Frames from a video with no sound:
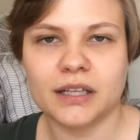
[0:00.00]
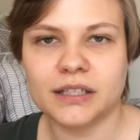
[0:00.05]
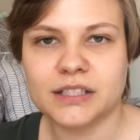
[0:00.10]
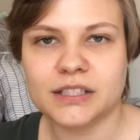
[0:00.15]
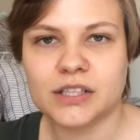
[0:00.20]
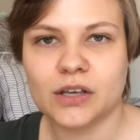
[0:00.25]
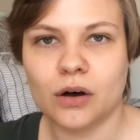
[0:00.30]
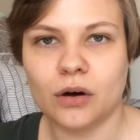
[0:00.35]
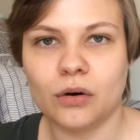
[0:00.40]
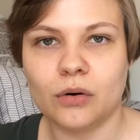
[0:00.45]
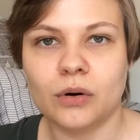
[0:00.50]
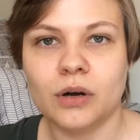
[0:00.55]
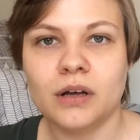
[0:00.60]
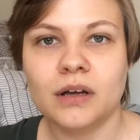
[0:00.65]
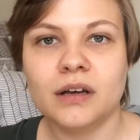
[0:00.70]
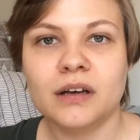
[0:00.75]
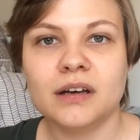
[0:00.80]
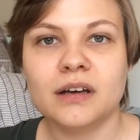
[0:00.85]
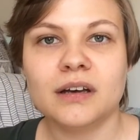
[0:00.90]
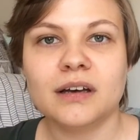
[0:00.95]
And so
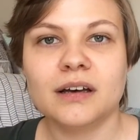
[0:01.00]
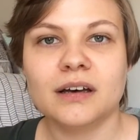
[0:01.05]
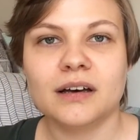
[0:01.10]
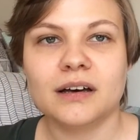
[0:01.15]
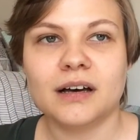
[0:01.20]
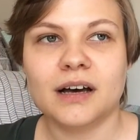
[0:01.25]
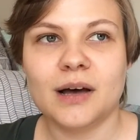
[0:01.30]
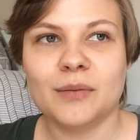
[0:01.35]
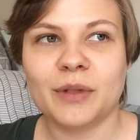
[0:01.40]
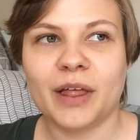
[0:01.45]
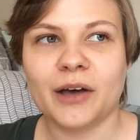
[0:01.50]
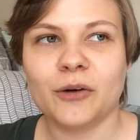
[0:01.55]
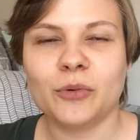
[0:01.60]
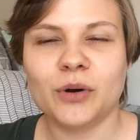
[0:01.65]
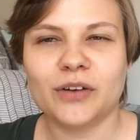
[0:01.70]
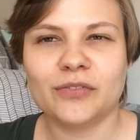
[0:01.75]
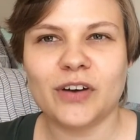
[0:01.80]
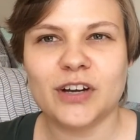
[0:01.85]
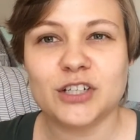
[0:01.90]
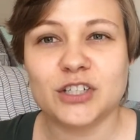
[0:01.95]
I'm like,
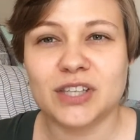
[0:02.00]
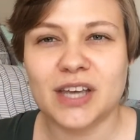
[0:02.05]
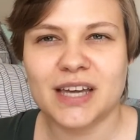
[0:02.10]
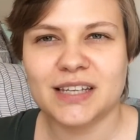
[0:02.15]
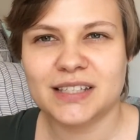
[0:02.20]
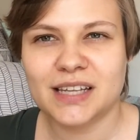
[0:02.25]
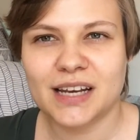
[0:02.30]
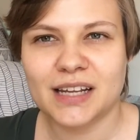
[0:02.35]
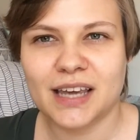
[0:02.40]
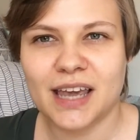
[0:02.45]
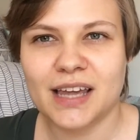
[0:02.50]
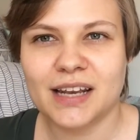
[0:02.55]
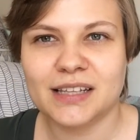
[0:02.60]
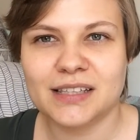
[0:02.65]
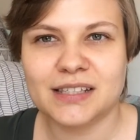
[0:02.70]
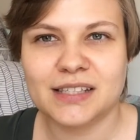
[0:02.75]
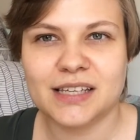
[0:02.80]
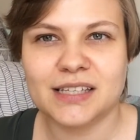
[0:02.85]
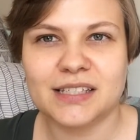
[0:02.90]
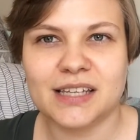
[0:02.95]
what if I just had
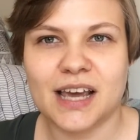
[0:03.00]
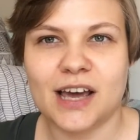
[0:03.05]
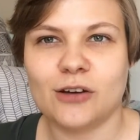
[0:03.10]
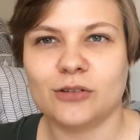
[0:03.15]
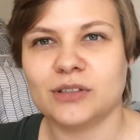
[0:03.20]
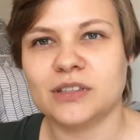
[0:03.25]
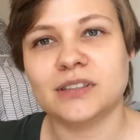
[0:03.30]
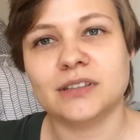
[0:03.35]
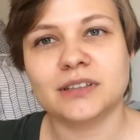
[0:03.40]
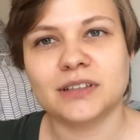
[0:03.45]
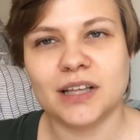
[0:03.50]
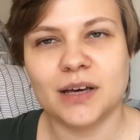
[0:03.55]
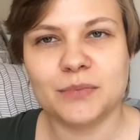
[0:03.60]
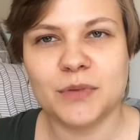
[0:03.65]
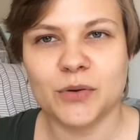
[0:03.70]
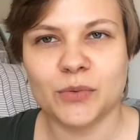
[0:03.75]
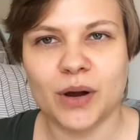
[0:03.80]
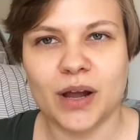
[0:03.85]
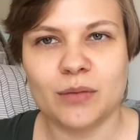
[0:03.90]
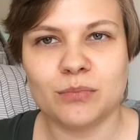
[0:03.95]
dedicated sit down, let
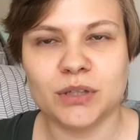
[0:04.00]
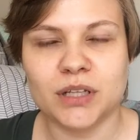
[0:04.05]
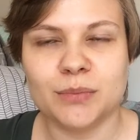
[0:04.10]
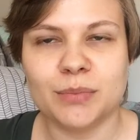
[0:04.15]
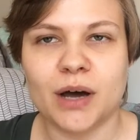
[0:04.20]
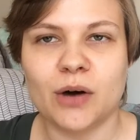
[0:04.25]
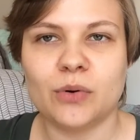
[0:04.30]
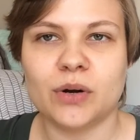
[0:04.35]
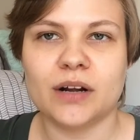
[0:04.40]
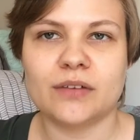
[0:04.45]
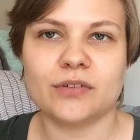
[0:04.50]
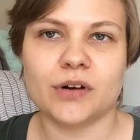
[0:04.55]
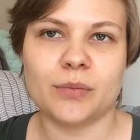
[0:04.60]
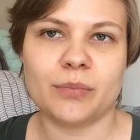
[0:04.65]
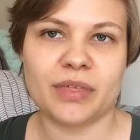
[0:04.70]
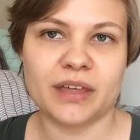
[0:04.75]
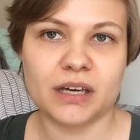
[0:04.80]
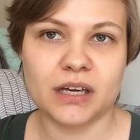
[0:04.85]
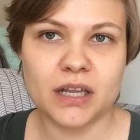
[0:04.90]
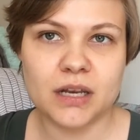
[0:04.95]
me ramble about whatever
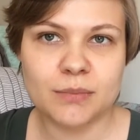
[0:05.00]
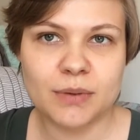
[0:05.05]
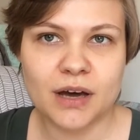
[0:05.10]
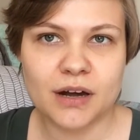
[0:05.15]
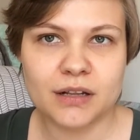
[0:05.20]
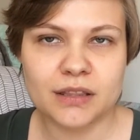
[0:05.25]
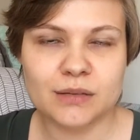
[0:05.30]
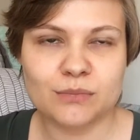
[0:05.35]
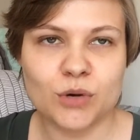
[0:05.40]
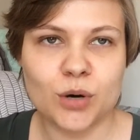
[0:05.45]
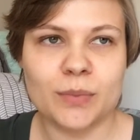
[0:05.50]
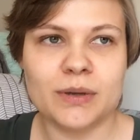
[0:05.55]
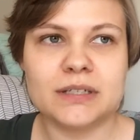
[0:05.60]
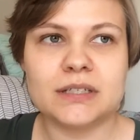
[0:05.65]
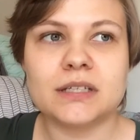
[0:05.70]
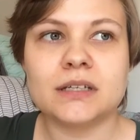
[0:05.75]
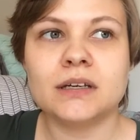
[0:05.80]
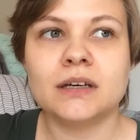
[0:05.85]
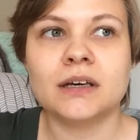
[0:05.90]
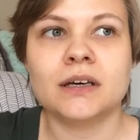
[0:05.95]
I'm thinking about at the
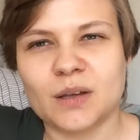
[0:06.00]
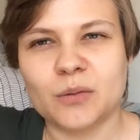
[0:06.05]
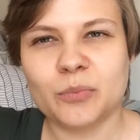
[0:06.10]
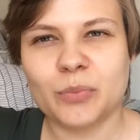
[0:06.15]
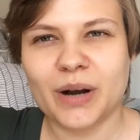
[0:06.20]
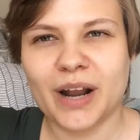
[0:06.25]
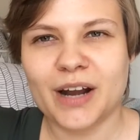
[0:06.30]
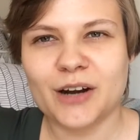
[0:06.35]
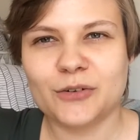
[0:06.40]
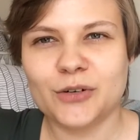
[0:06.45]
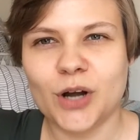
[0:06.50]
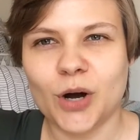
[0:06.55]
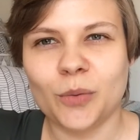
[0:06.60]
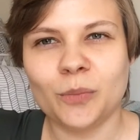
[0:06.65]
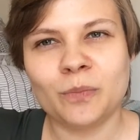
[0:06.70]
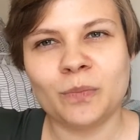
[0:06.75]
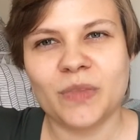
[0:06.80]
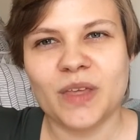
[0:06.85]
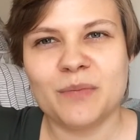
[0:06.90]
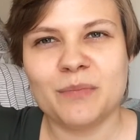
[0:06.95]
moment? But I don't
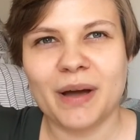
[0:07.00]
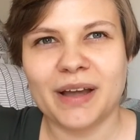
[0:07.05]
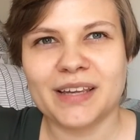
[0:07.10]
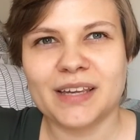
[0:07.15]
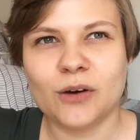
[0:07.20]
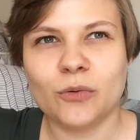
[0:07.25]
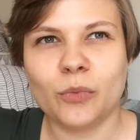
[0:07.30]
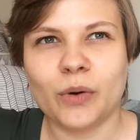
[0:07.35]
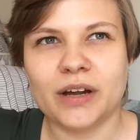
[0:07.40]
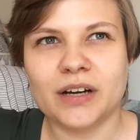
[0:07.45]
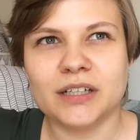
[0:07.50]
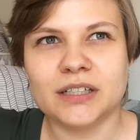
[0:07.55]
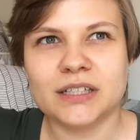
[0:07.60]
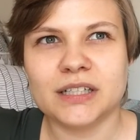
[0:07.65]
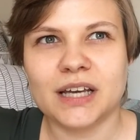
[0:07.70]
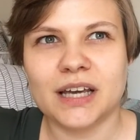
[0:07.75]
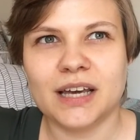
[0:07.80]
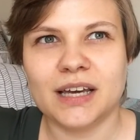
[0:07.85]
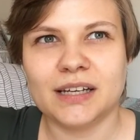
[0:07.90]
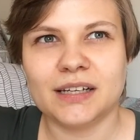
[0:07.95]
know, it might get
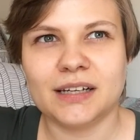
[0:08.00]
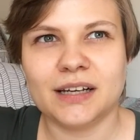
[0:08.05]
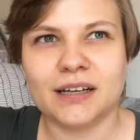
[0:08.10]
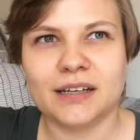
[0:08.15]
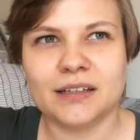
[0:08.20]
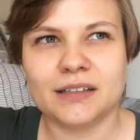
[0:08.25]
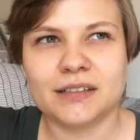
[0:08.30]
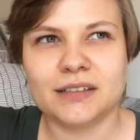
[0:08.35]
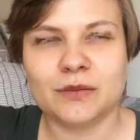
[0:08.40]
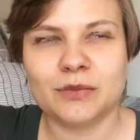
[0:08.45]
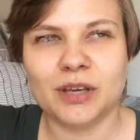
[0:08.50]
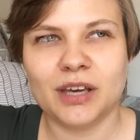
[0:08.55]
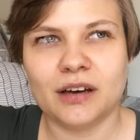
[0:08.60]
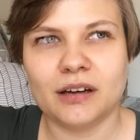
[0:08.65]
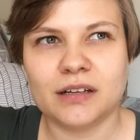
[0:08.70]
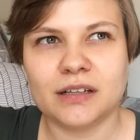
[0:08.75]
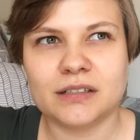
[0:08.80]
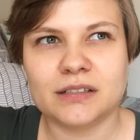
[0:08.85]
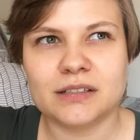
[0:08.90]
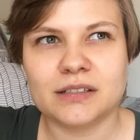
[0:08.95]
weird. And to be
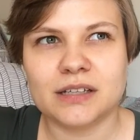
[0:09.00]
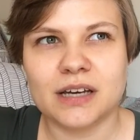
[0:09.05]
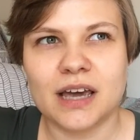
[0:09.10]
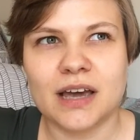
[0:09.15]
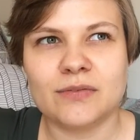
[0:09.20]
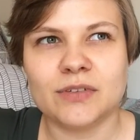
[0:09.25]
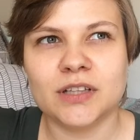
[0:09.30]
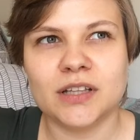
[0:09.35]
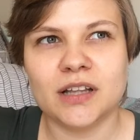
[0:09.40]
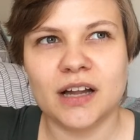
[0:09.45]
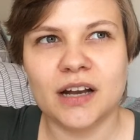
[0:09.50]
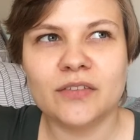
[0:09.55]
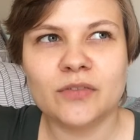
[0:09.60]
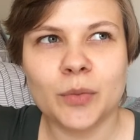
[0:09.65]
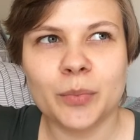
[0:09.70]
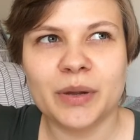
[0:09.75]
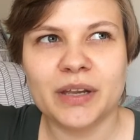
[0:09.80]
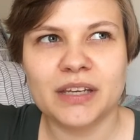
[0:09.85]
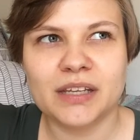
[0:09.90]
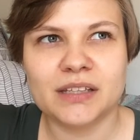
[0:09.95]
honest, I have a lot of
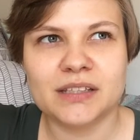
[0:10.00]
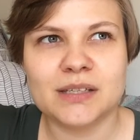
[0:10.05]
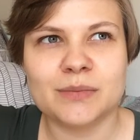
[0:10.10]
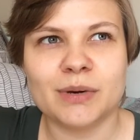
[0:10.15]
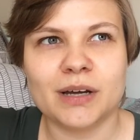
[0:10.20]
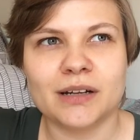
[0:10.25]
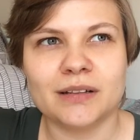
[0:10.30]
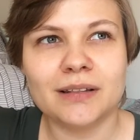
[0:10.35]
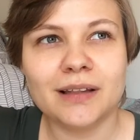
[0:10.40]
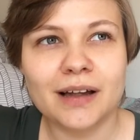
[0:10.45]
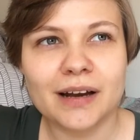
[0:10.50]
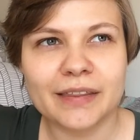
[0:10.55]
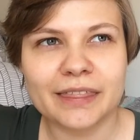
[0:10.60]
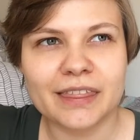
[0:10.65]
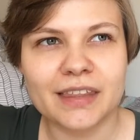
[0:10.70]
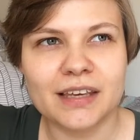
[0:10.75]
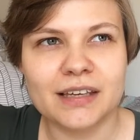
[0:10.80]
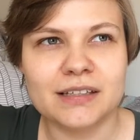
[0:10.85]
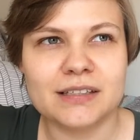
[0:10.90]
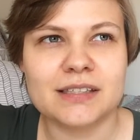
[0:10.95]
opinions about a lot of
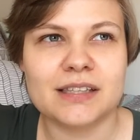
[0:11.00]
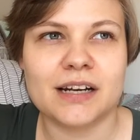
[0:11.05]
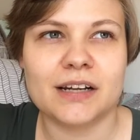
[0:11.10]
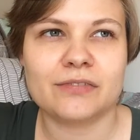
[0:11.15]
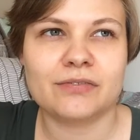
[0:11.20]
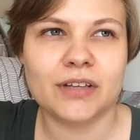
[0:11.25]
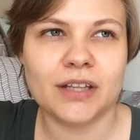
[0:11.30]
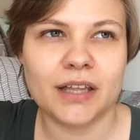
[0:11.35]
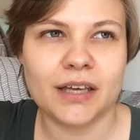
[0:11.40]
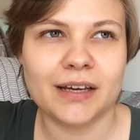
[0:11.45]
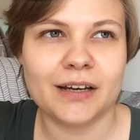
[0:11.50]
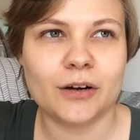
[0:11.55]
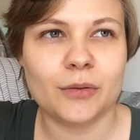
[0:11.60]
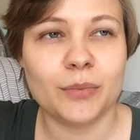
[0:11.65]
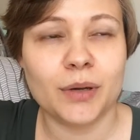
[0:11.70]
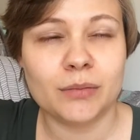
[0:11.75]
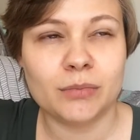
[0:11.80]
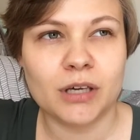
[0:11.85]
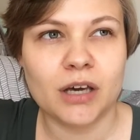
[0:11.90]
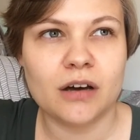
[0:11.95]
things that I feel like are
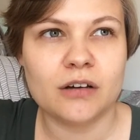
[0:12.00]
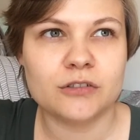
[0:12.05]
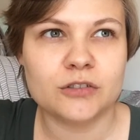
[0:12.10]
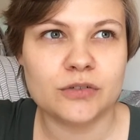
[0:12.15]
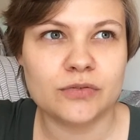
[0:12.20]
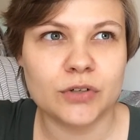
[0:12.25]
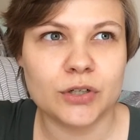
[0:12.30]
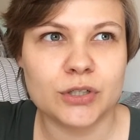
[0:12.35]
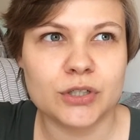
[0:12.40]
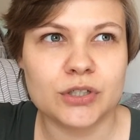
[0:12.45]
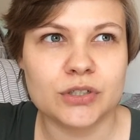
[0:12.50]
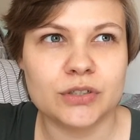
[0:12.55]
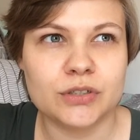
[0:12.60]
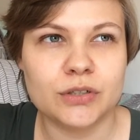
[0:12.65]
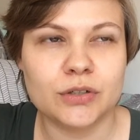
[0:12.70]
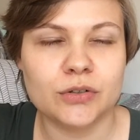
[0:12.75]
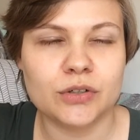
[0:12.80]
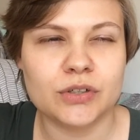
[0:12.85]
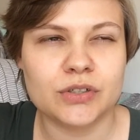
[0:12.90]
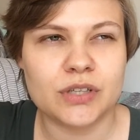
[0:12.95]
maybe
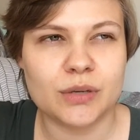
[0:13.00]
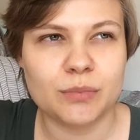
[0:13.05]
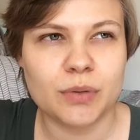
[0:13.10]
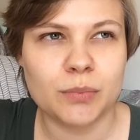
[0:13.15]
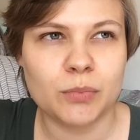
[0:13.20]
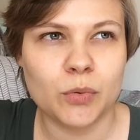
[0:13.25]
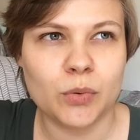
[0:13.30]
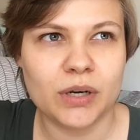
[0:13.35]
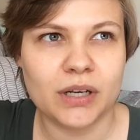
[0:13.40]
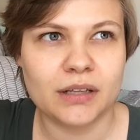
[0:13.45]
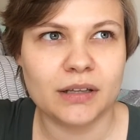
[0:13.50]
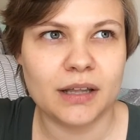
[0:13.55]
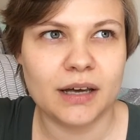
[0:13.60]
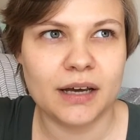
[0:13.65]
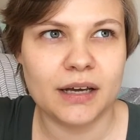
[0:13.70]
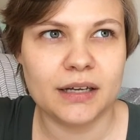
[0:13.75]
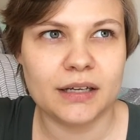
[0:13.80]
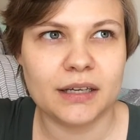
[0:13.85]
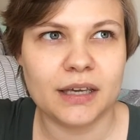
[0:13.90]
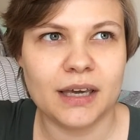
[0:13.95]
controversial or some people wouldn't
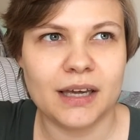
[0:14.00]
like.